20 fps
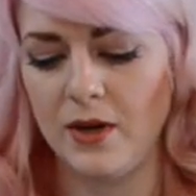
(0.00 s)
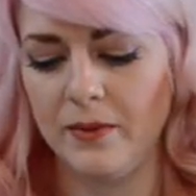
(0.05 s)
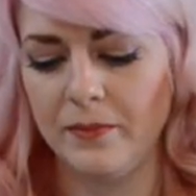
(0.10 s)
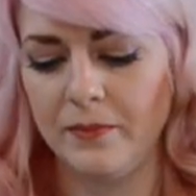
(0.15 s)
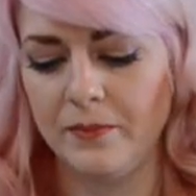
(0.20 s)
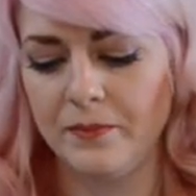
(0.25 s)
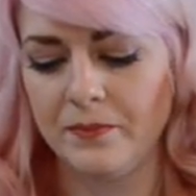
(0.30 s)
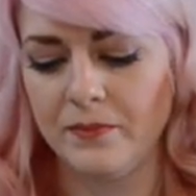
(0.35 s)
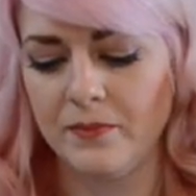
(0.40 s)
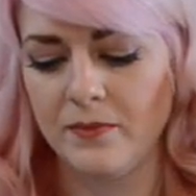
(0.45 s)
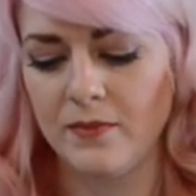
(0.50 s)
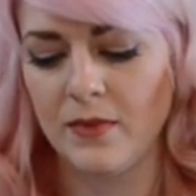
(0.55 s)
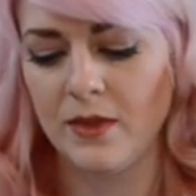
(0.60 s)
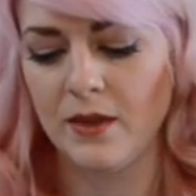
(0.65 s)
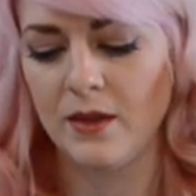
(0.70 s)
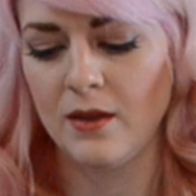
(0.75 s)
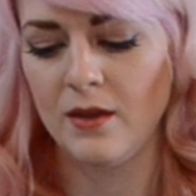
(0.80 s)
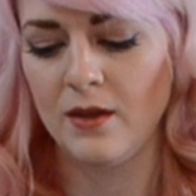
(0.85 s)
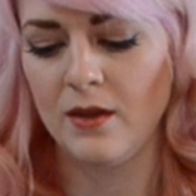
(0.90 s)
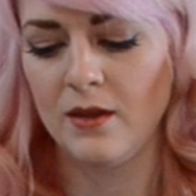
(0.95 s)

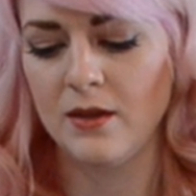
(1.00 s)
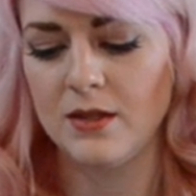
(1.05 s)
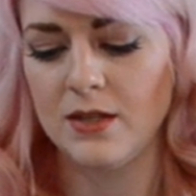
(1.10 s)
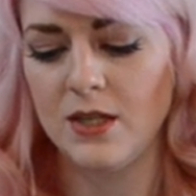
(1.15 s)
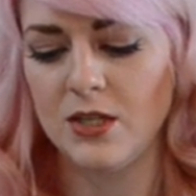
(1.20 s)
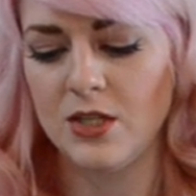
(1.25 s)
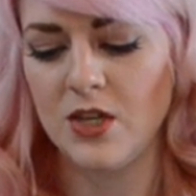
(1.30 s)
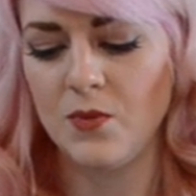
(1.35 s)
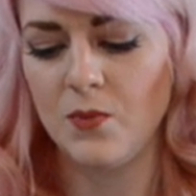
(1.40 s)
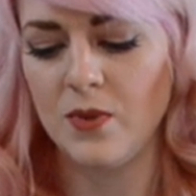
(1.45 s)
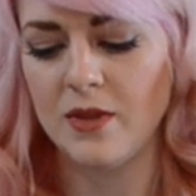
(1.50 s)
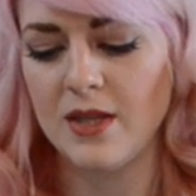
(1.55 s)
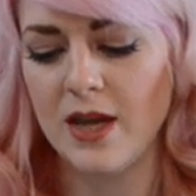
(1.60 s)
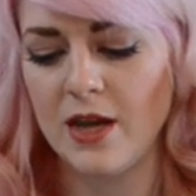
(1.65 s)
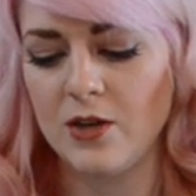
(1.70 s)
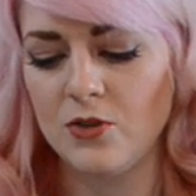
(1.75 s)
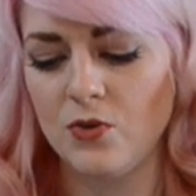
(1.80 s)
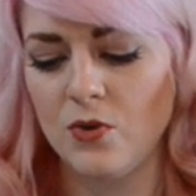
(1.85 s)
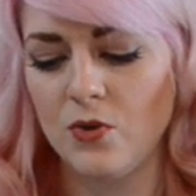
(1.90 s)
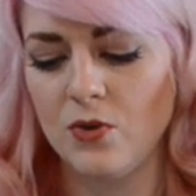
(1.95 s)
Scented with
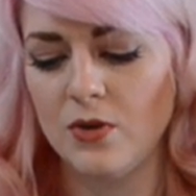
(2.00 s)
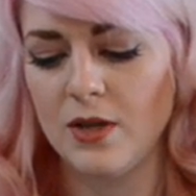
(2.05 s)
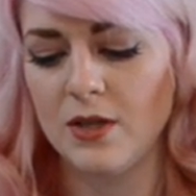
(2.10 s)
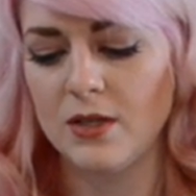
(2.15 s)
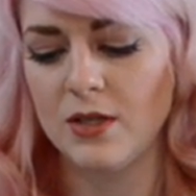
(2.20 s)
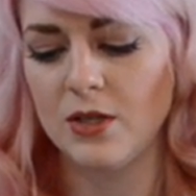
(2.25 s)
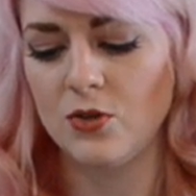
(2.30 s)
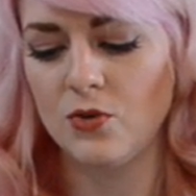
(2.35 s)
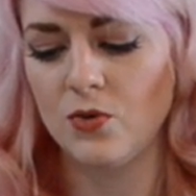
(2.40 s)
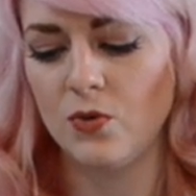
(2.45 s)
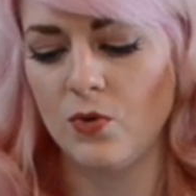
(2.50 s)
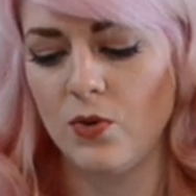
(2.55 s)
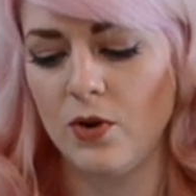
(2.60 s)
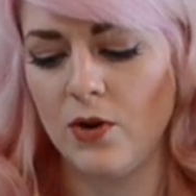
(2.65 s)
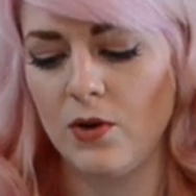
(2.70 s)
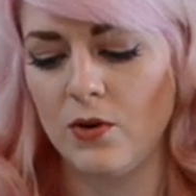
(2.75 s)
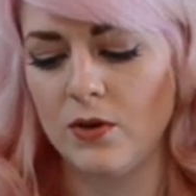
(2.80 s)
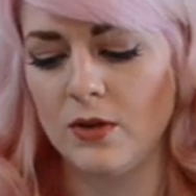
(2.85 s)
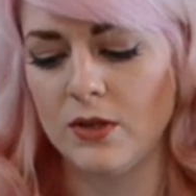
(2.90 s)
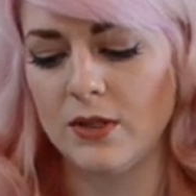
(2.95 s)
natural essential
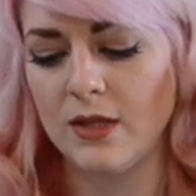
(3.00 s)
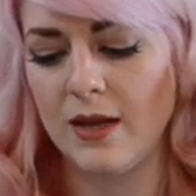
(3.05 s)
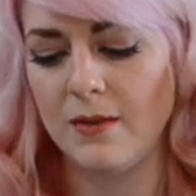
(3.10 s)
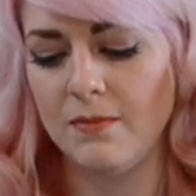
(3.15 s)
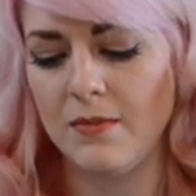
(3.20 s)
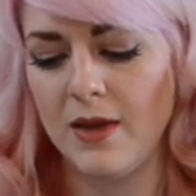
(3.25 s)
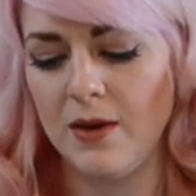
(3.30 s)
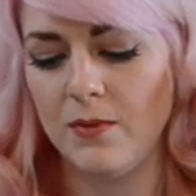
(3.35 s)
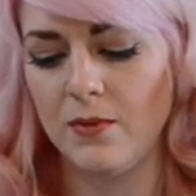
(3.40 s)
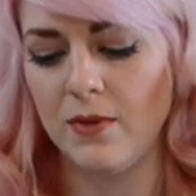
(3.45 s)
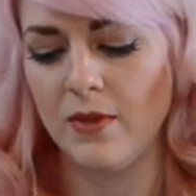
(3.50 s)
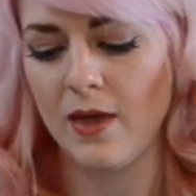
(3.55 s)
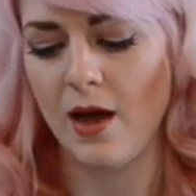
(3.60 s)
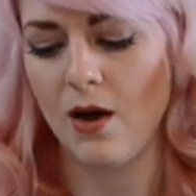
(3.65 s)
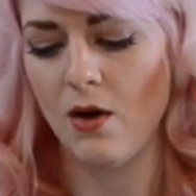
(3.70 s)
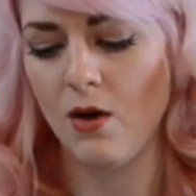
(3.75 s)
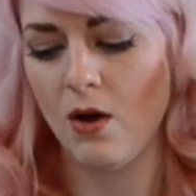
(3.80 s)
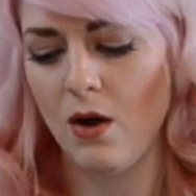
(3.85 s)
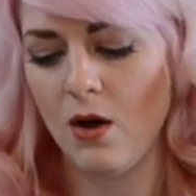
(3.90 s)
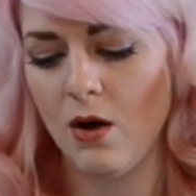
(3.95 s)
oils and made
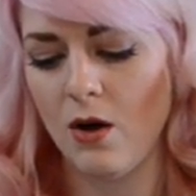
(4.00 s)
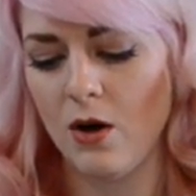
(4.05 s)
without